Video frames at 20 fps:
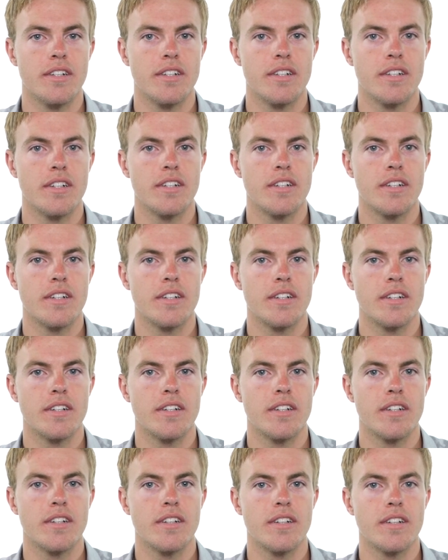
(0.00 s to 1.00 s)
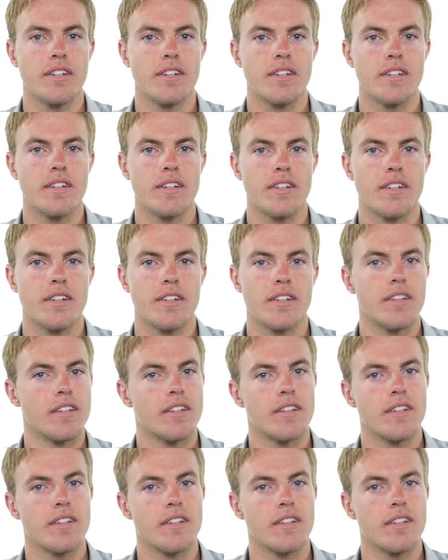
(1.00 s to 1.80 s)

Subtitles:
(silence)